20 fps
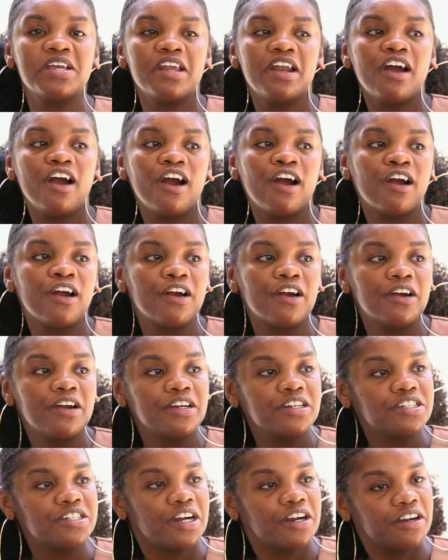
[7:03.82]
we get an
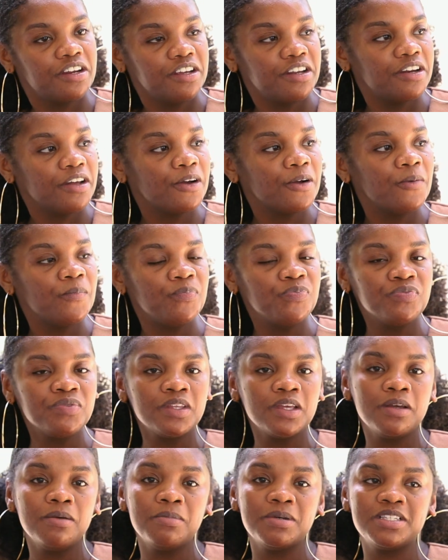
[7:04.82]
urge or,
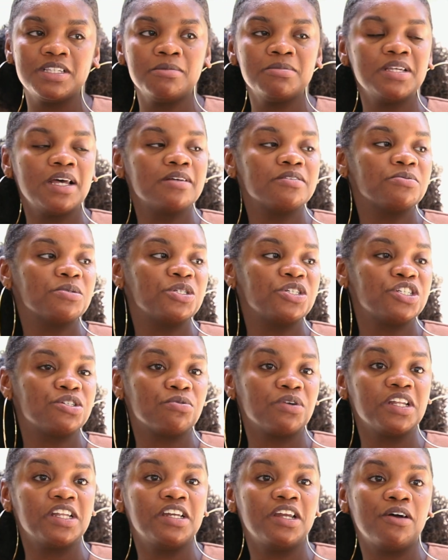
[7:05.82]
but sometimes we just
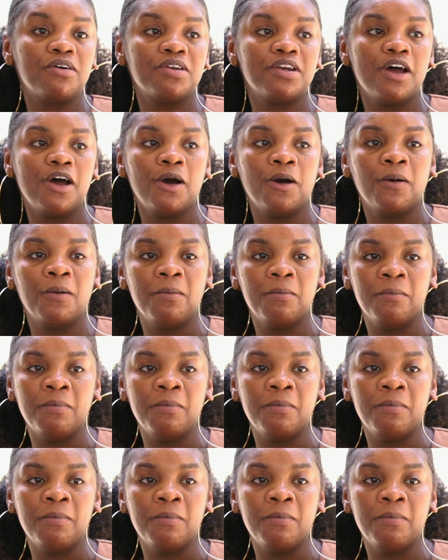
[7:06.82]
really don't know.